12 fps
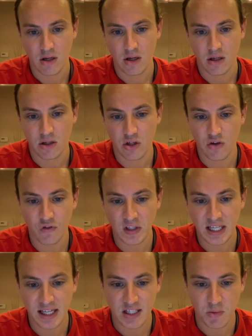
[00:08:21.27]
You know, you really
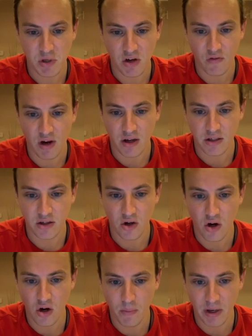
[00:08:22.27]
need to be around here.
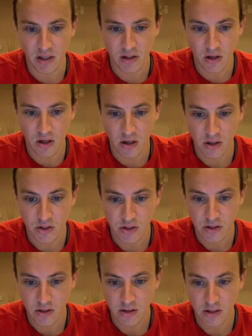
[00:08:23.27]
Oh my
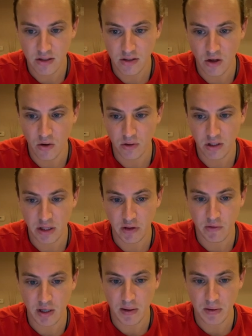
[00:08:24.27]
gosh. This is only
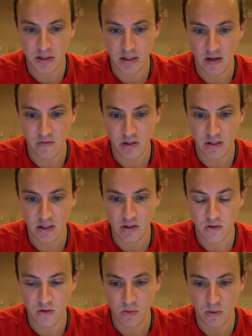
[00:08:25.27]
3 hours left and it's at
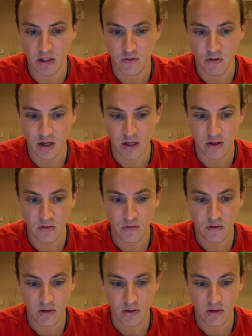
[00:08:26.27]
$225.